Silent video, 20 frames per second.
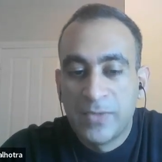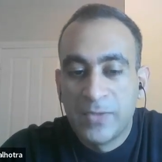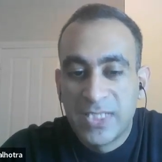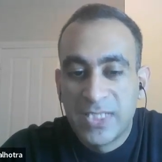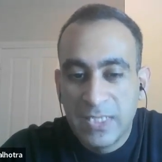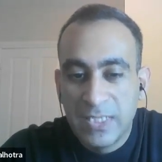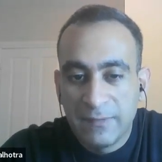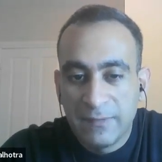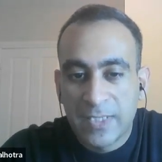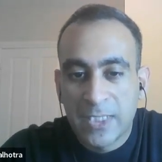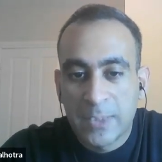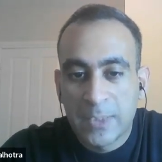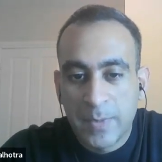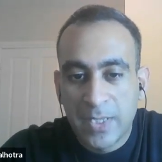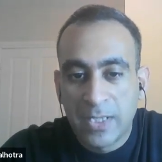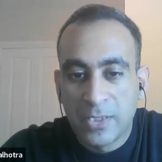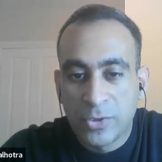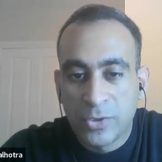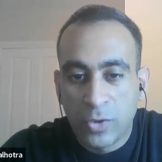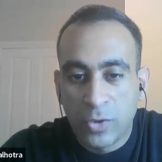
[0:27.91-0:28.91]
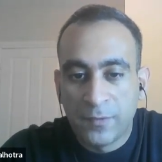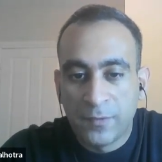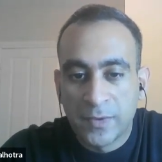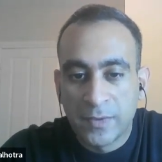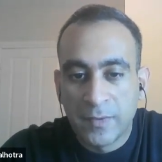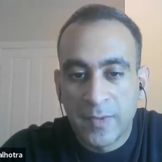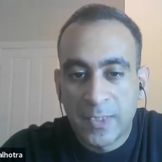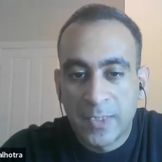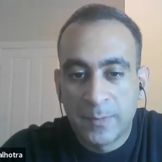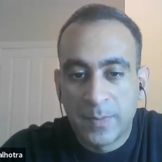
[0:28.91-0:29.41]
Chief Experience
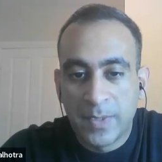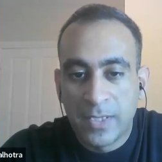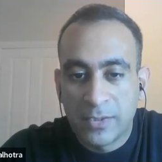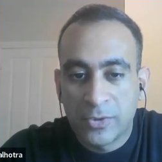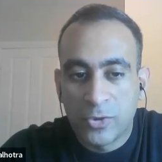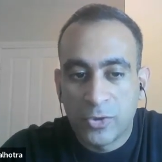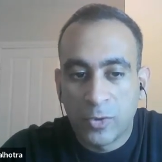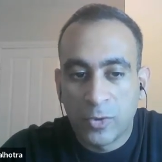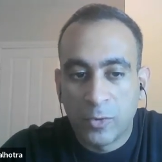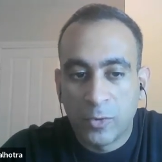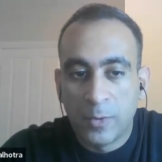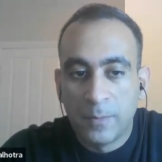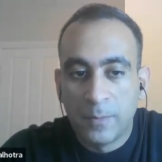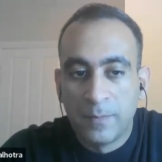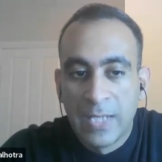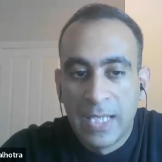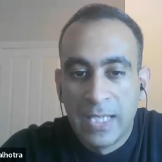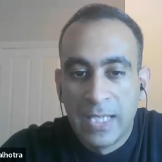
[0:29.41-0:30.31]
Officer at Experience.com,